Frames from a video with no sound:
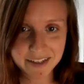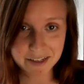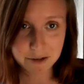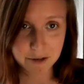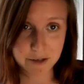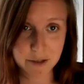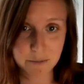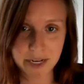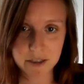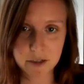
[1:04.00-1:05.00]
introduce
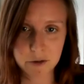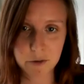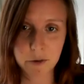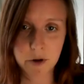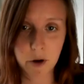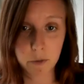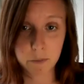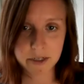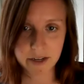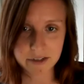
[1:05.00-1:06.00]
my two
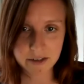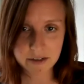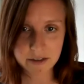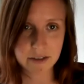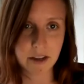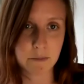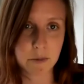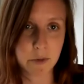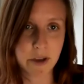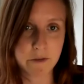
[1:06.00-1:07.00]
co-presenters. So
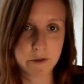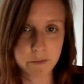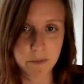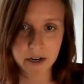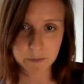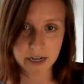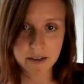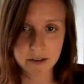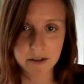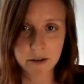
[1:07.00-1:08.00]
we have Mark
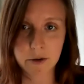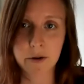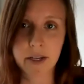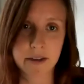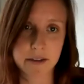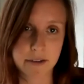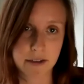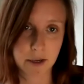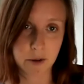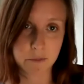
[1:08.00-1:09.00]
Press, who is
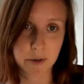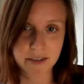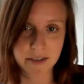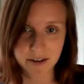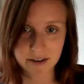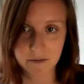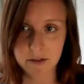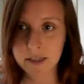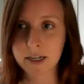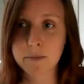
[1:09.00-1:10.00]
the president of the
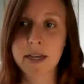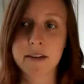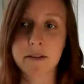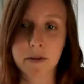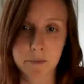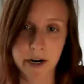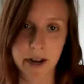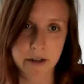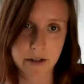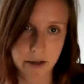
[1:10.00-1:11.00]
Sex Positive
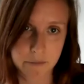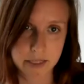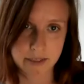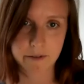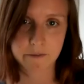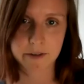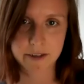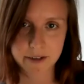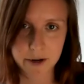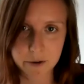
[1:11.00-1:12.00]
Democratic Club in San Francisco.